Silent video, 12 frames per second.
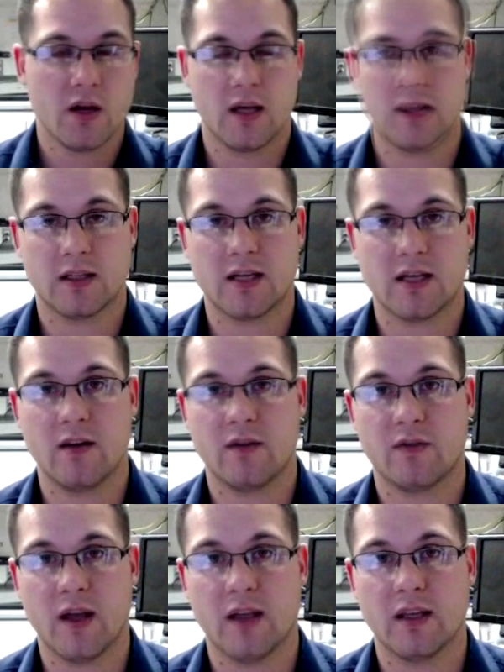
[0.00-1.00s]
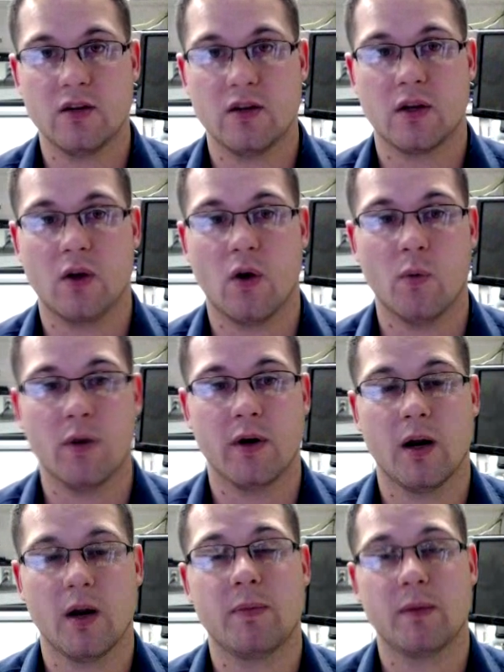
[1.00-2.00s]
Hit save and then you can open
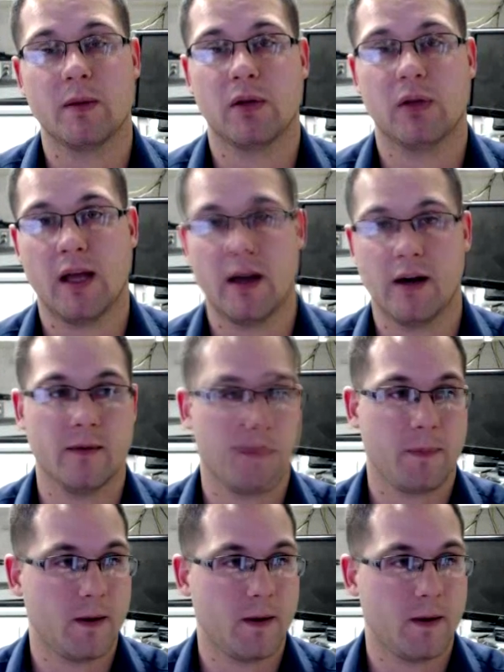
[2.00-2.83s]
it up in the player.